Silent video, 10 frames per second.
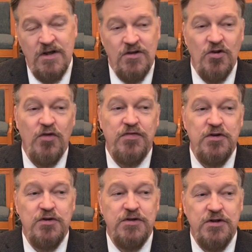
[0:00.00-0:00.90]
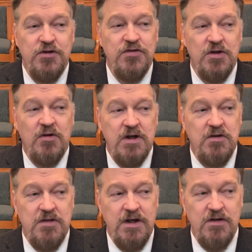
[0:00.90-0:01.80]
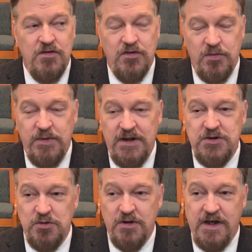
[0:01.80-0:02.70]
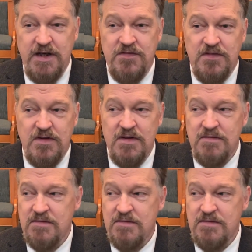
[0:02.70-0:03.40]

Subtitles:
So if you are using what you think is your spiritual gift